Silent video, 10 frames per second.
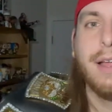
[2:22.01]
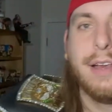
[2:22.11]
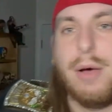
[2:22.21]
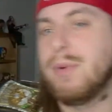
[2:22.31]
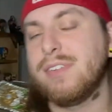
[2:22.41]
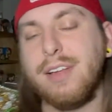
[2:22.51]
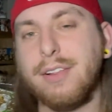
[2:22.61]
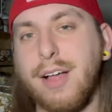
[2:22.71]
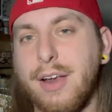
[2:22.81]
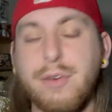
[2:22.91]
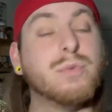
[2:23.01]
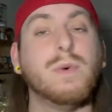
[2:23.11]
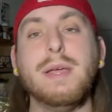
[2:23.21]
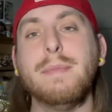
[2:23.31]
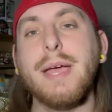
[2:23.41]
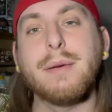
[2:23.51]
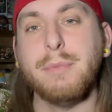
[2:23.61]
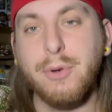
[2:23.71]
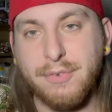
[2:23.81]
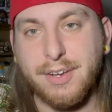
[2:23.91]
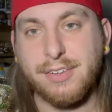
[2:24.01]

Now we see a lot of we make movie